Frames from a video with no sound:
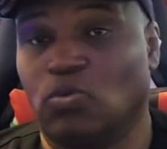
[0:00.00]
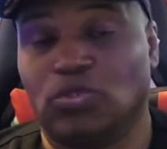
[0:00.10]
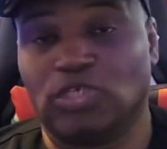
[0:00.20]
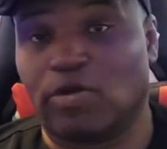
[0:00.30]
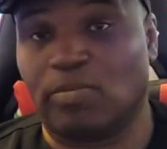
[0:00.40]

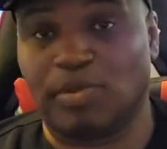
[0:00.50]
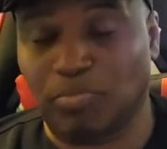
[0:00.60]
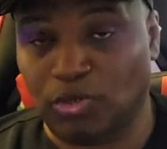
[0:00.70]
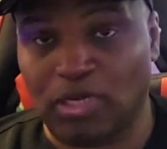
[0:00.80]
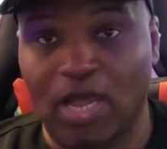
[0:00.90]
which I will be
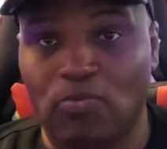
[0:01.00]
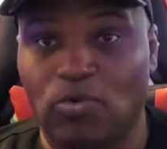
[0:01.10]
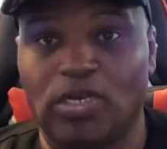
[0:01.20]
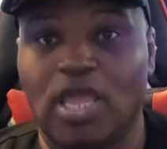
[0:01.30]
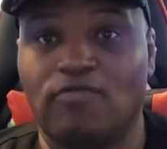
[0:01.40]
putting out
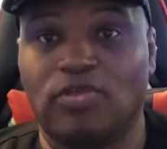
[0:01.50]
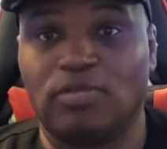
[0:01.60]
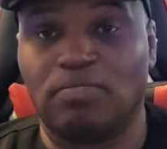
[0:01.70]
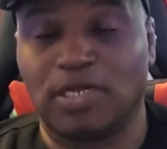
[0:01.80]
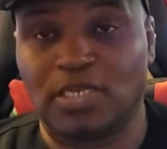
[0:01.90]
one
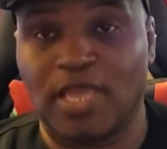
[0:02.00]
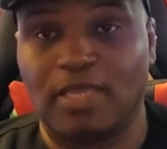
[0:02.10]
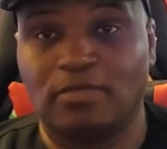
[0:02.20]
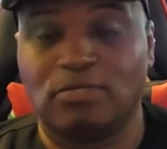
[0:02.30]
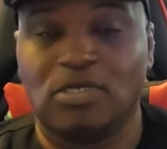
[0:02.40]
every
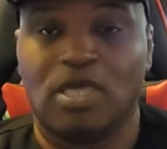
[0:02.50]
Monday.